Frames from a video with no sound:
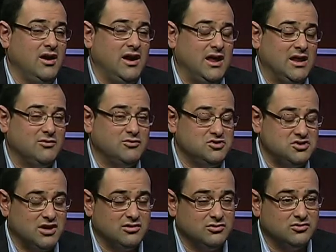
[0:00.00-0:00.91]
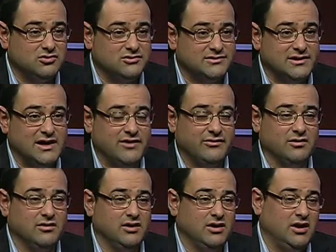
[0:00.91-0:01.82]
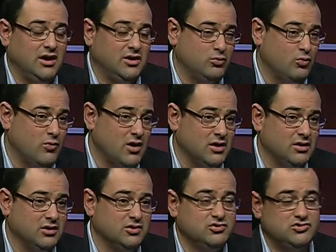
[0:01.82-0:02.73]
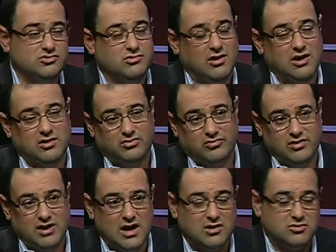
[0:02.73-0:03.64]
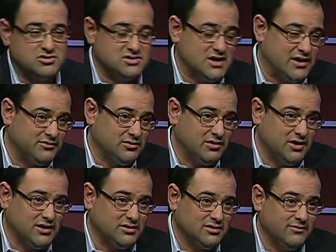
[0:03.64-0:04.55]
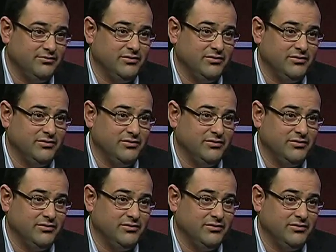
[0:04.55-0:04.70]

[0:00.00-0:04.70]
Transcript: and then we check glucose level at 1, 2, and 3 hours after that.